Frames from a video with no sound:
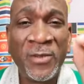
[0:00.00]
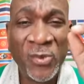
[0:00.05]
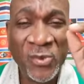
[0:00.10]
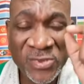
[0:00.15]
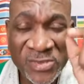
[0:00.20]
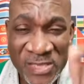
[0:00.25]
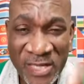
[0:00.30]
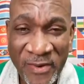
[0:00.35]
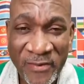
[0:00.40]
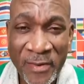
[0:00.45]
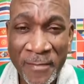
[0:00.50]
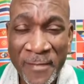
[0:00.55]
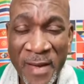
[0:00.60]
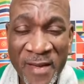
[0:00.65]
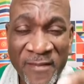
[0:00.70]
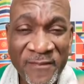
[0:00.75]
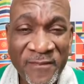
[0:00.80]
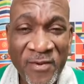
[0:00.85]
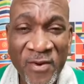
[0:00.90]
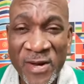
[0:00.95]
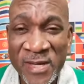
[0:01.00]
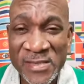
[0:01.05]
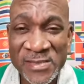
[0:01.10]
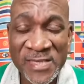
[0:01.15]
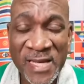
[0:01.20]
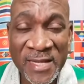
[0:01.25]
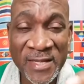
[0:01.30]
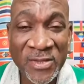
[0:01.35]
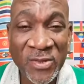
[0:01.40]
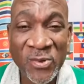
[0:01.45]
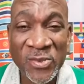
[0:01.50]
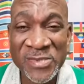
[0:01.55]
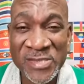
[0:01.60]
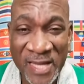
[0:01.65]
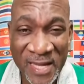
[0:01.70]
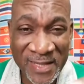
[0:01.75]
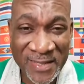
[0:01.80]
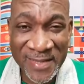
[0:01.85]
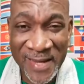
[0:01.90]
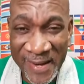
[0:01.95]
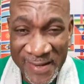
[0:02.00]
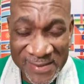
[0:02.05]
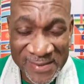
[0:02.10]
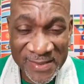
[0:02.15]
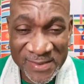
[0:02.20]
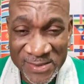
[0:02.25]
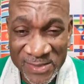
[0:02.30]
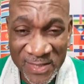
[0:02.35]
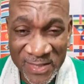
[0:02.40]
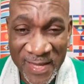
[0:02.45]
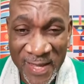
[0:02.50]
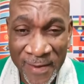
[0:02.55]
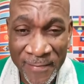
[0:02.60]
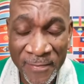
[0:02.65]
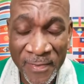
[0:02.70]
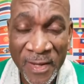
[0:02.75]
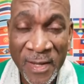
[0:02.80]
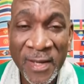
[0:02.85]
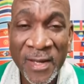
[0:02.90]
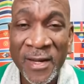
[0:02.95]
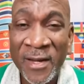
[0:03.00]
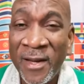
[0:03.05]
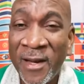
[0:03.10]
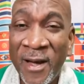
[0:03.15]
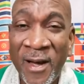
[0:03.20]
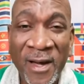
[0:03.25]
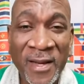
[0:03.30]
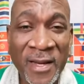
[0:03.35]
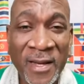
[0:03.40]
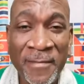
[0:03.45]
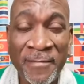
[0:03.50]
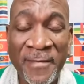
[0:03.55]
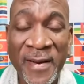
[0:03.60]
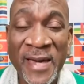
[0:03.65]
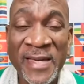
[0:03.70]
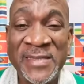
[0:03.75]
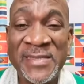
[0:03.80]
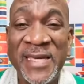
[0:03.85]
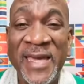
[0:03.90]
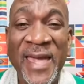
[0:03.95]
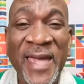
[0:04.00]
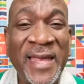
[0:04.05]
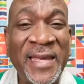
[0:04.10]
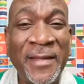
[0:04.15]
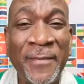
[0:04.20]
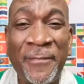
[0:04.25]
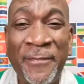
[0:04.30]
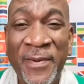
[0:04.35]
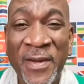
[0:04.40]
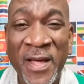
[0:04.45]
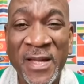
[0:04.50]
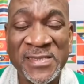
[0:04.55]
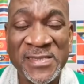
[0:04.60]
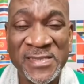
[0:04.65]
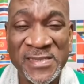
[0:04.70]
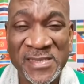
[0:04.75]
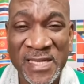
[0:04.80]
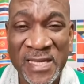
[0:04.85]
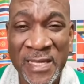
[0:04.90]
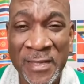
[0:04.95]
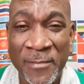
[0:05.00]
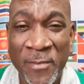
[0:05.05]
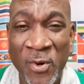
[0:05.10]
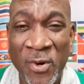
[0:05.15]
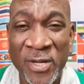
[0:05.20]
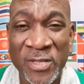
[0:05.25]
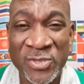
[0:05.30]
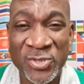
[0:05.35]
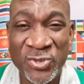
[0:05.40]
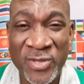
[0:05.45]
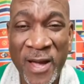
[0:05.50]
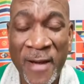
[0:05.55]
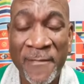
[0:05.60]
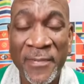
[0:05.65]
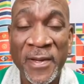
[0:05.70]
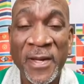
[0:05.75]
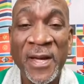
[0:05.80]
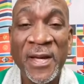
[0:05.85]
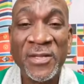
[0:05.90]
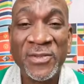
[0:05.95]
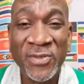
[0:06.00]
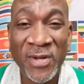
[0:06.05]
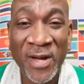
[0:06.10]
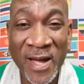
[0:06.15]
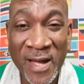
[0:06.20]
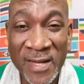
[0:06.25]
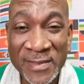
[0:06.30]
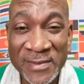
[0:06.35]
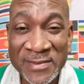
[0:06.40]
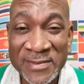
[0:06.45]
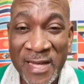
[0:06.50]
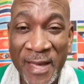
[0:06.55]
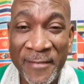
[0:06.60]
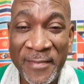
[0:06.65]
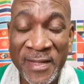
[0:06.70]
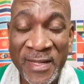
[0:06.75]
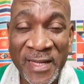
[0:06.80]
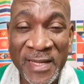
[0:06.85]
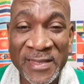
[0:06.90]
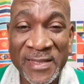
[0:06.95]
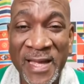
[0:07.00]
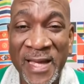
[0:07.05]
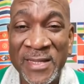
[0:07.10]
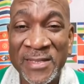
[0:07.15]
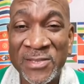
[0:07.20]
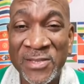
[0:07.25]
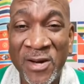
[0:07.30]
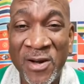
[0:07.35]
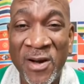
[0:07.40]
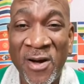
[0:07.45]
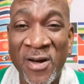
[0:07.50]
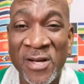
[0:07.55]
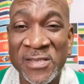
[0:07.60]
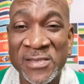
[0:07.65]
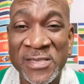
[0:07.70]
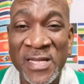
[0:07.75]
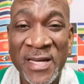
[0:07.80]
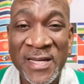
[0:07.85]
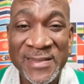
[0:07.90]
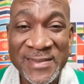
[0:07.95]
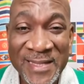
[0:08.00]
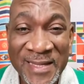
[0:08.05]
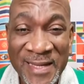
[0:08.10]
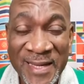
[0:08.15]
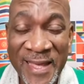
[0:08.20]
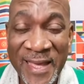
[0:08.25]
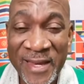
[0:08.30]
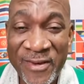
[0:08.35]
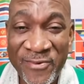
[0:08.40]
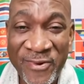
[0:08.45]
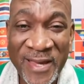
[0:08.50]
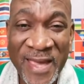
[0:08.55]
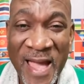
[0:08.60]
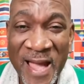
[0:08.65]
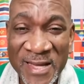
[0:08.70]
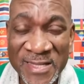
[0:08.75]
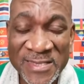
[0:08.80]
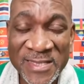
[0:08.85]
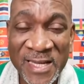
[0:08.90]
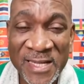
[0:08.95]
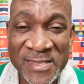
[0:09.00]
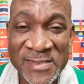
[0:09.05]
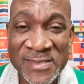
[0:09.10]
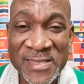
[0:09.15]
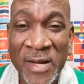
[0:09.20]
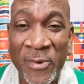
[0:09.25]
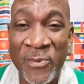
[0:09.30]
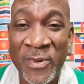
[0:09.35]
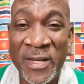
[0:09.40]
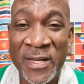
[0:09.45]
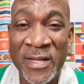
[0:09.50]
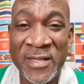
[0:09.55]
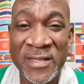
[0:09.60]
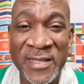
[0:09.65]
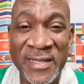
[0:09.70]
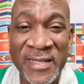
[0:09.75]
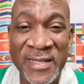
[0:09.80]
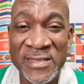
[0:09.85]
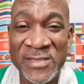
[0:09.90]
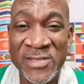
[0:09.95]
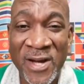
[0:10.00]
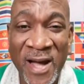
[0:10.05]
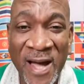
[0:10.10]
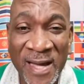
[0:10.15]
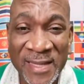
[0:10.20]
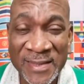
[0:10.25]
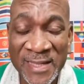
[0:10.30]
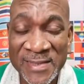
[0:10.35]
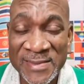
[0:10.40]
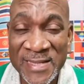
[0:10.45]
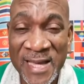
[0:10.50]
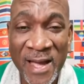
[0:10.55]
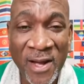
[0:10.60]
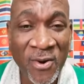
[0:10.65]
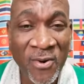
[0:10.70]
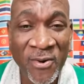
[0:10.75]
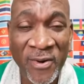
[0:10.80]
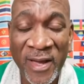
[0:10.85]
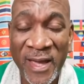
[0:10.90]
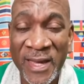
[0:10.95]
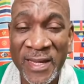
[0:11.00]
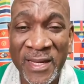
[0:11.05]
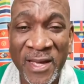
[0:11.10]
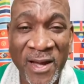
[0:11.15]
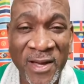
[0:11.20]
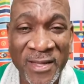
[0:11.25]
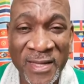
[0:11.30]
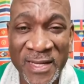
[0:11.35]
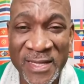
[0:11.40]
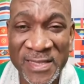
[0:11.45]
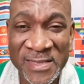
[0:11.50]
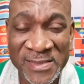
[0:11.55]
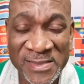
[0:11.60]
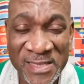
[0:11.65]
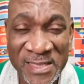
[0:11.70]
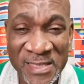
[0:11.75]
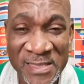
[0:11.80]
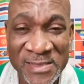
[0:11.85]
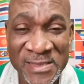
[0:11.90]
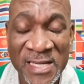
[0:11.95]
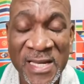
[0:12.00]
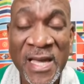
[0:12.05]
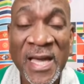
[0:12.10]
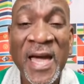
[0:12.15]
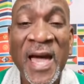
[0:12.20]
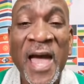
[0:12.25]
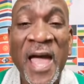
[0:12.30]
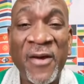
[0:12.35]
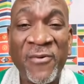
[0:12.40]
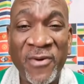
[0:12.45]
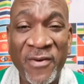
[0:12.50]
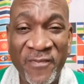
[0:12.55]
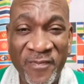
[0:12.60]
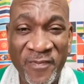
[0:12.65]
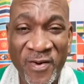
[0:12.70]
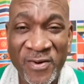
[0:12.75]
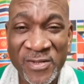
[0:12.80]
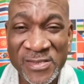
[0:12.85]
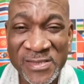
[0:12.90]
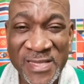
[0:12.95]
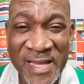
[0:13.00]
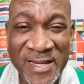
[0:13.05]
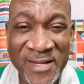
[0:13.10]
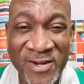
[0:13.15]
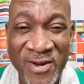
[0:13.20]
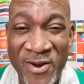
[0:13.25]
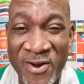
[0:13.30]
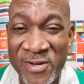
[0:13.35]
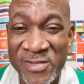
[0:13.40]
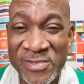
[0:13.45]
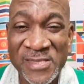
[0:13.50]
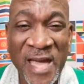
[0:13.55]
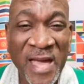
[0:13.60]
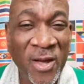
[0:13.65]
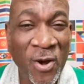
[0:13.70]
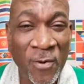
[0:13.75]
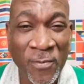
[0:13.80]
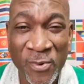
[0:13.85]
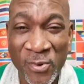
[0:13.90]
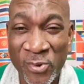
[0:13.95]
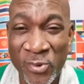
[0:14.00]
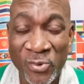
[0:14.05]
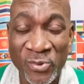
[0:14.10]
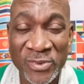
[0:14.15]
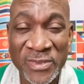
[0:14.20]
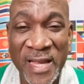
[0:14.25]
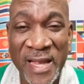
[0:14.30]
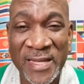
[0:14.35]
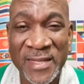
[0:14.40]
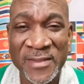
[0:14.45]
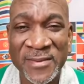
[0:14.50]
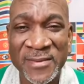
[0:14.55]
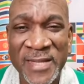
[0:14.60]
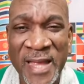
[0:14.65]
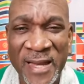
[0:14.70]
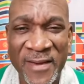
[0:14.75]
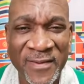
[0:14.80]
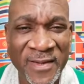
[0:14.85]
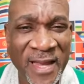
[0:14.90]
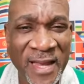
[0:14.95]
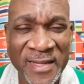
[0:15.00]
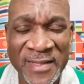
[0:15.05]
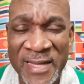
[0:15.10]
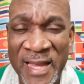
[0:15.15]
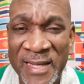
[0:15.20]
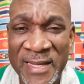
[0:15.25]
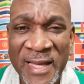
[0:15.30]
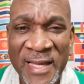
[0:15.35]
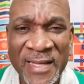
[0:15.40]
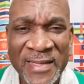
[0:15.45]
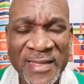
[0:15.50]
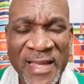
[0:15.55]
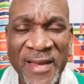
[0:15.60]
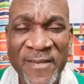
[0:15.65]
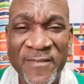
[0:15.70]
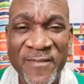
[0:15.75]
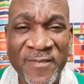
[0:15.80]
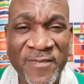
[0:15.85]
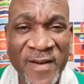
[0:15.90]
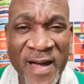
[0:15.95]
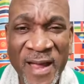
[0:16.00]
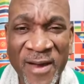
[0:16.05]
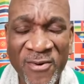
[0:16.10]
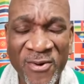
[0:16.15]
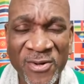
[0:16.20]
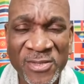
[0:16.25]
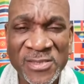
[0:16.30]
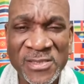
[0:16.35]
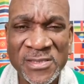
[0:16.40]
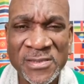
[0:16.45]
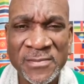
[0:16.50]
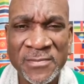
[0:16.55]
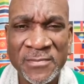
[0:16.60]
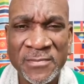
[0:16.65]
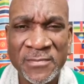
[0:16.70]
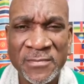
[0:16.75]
those hearing my voice and those connected to them, God Almighty, any plot, scheme, or trap to contaminate and to cause delayed reactions that will lead to heart attack or any other disease, I reverse that curse, I uproot that that that that that virus